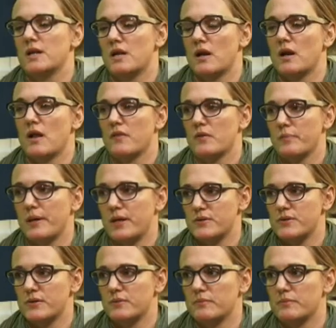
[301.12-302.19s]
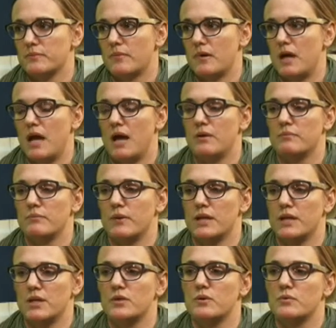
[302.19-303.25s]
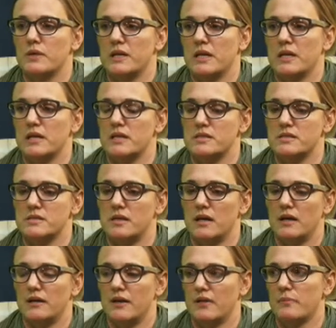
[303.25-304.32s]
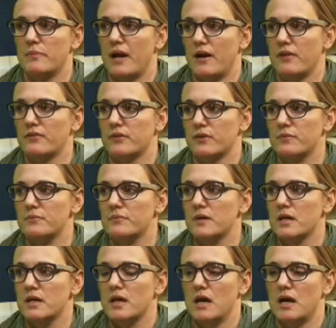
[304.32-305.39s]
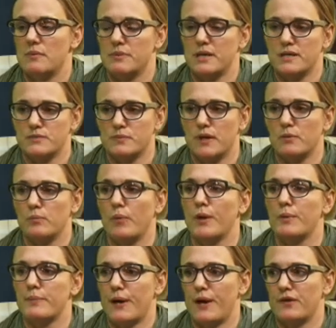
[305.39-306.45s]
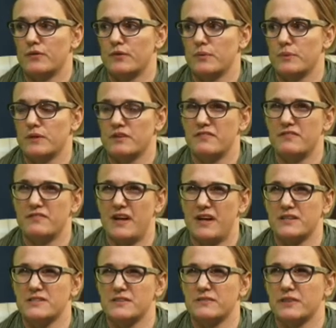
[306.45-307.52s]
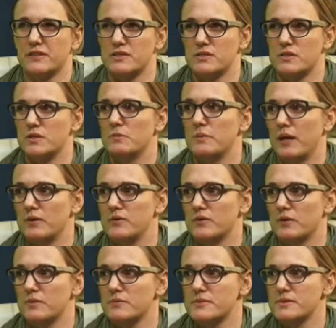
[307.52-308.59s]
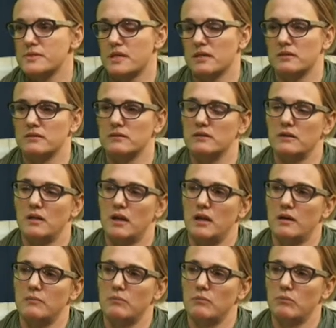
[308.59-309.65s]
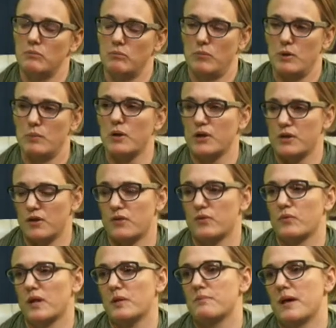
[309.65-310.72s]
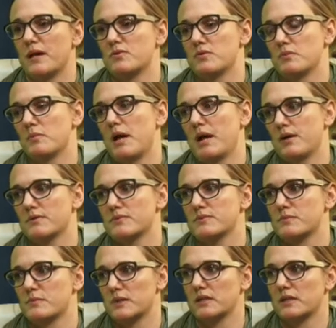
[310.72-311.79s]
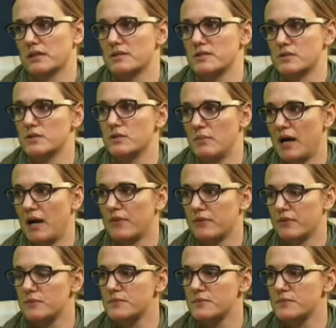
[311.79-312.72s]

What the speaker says: another bedroom. Yep. And we knew we needed another bathroom. Yep. Because we had 1 bathroom and effectively 2 bedrooms. And we wanted a 3-bedroom house with at least 2 bathrooms.